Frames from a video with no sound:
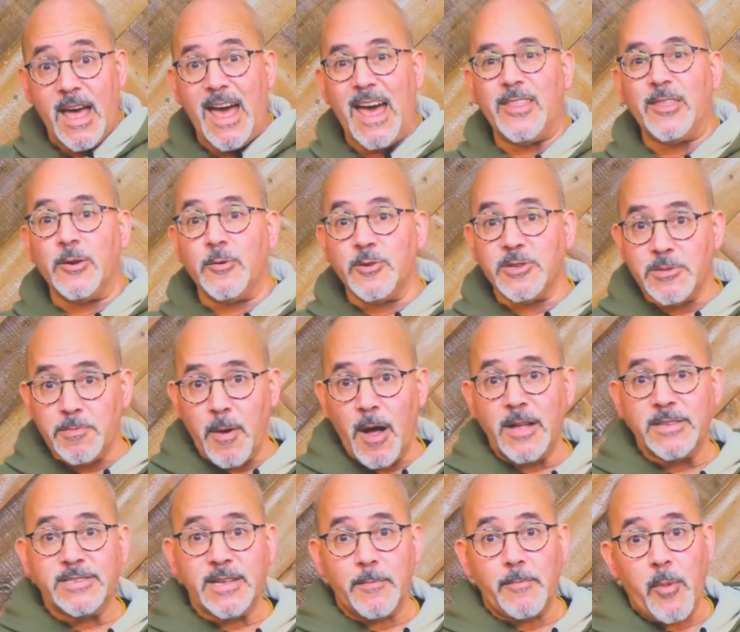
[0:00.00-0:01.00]
And the
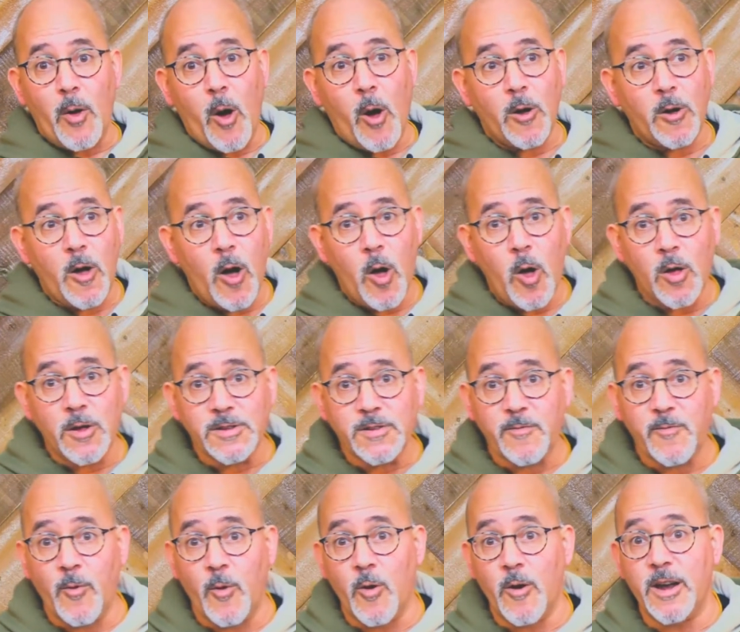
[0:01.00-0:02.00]
response that Paul calls
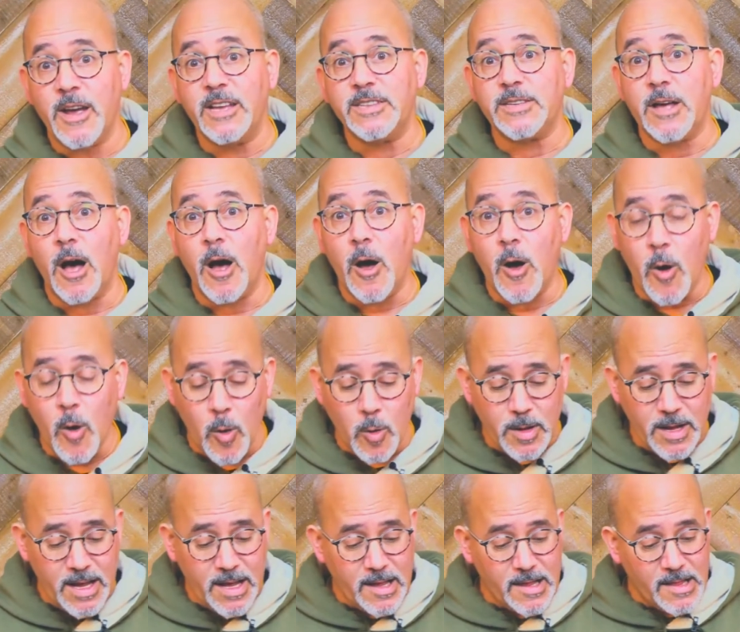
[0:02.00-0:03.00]
for is a
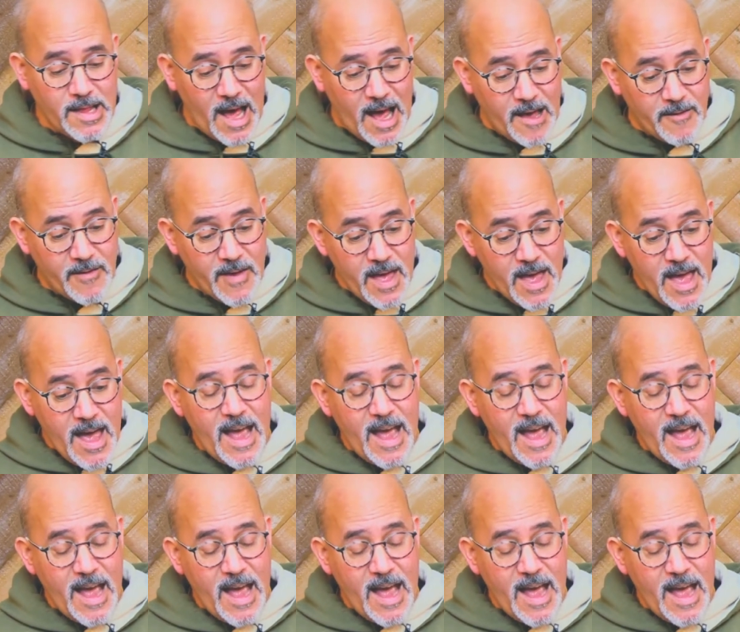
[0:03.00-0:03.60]
holy life.